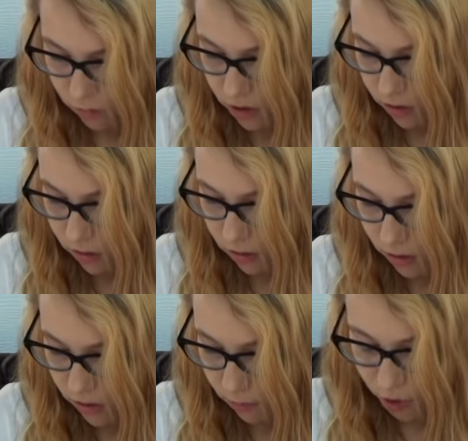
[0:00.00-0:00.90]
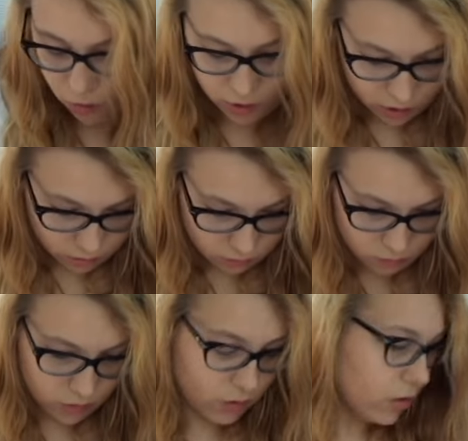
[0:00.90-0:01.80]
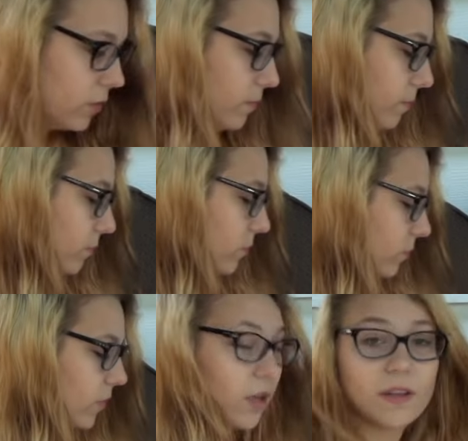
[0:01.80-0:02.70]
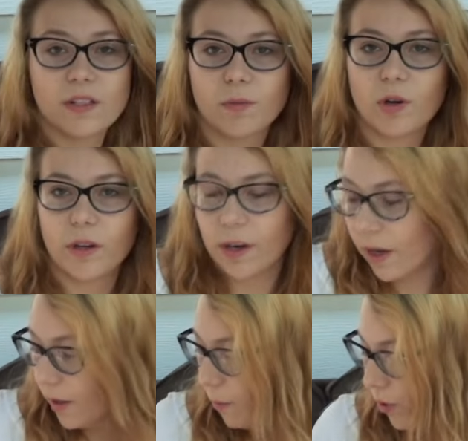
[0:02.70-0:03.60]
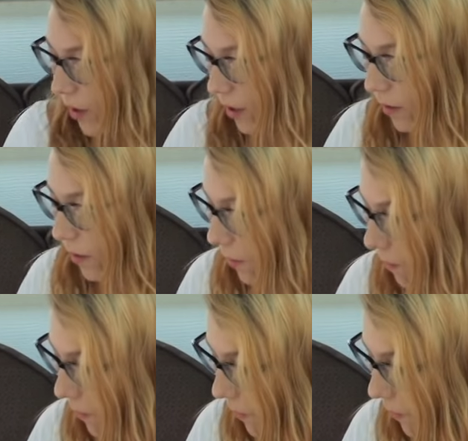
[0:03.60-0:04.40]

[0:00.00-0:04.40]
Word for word: What is, it's broken. Nothing's broken. I didn't break anything.